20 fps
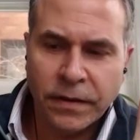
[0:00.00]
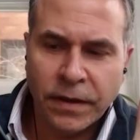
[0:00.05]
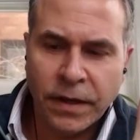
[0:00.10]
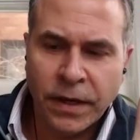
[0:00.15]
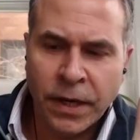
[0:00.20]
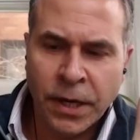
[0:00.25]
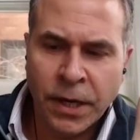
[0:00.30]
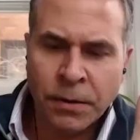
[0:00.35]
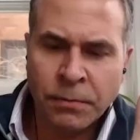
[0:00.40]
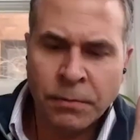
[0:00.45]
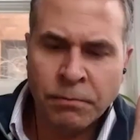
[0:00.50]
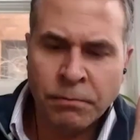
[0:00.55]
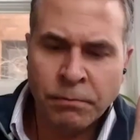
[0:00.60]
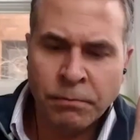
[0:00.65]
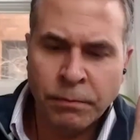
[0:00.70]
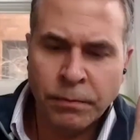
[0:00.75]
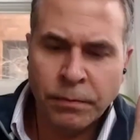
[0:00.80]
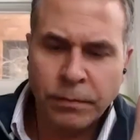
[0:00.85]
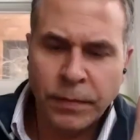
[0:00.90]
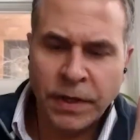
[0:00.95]
um,
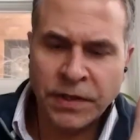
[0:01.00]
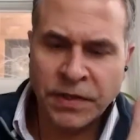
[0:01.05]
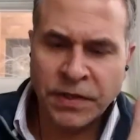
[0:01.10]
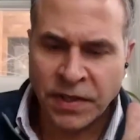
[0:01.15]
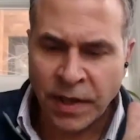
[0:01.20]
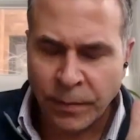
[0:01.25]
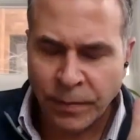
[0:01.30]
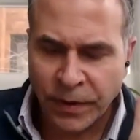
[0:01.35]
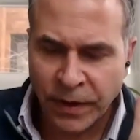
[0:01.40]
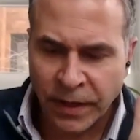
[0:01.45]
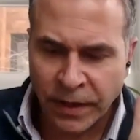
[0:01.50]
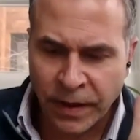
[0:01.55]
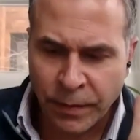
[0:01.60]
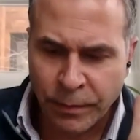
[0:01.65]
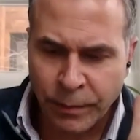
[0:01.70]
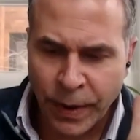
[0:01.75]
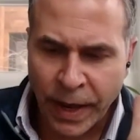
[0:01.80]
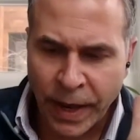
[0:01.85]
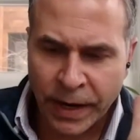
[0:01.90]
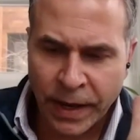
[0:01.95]
is something
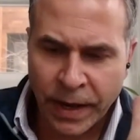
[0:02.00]
that bad